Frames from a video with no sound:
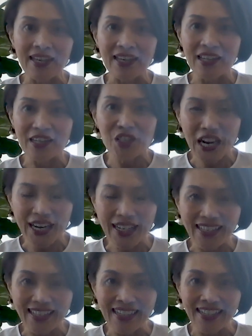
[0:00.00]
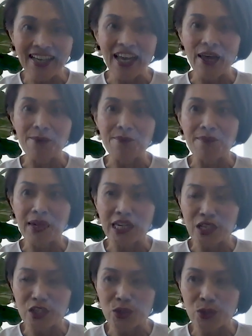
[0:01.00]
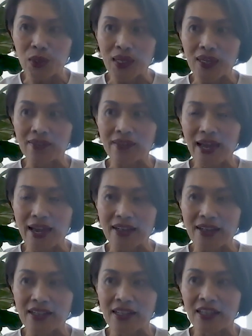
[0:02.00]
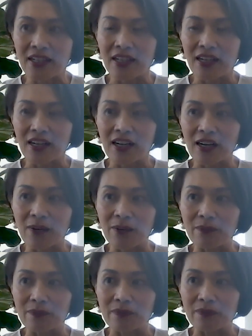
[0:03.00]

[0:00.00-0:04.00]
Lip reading: in China and making sure that I